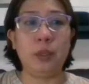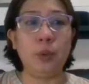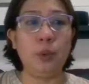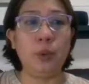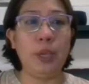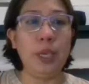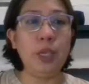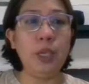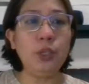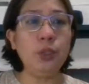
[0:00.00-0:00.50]

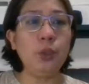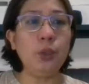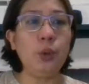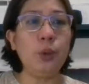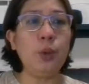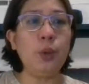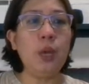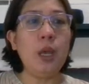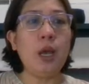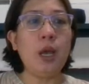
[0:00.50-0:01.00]
Okay,
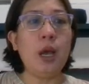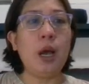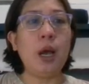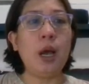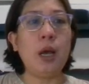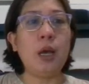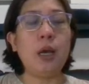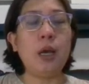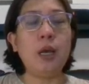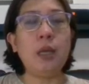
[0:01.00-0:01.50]
so
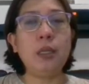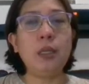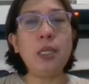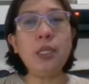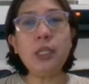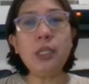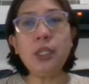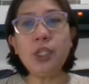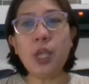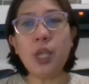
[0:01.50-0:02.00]
this
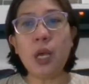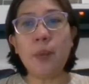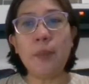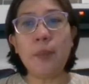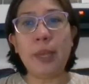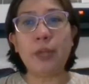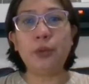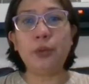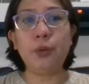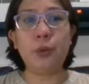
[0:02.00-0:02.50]
is a
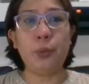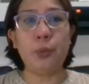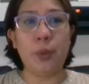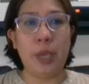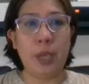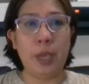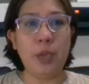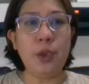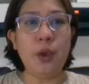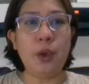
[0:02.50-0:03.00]
better
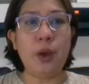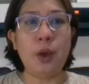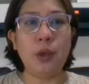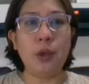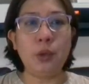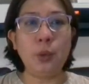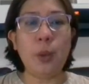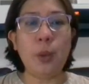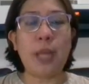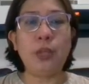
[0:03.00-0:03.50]
way
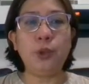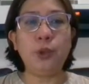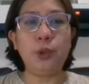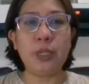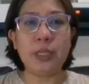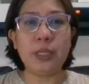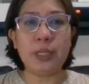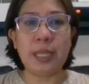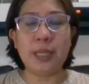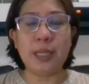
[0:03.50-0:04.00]
to
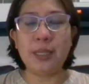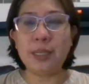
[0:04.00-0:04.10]
understand